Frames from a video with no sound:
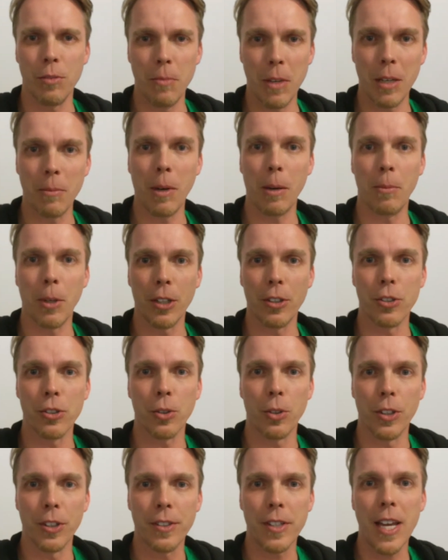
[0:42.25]
me and my brothers
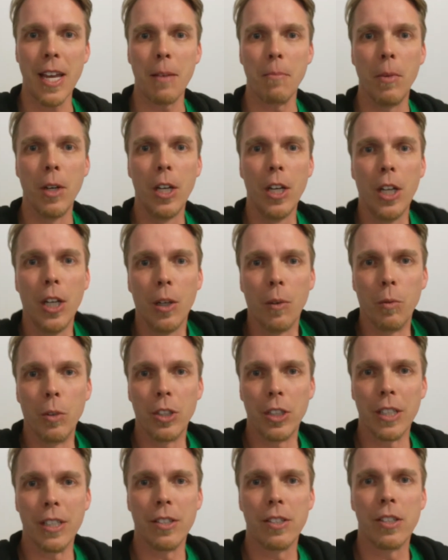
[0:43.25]
all the time,
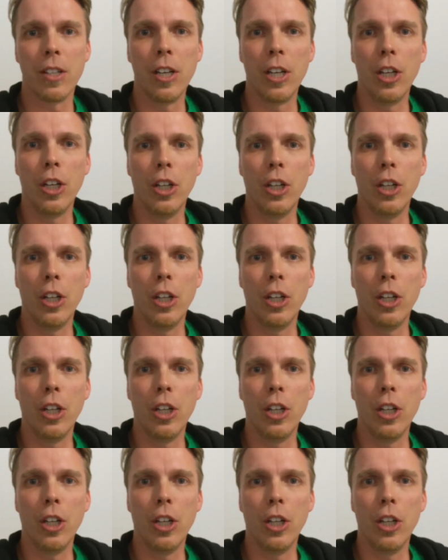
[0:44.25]
which is,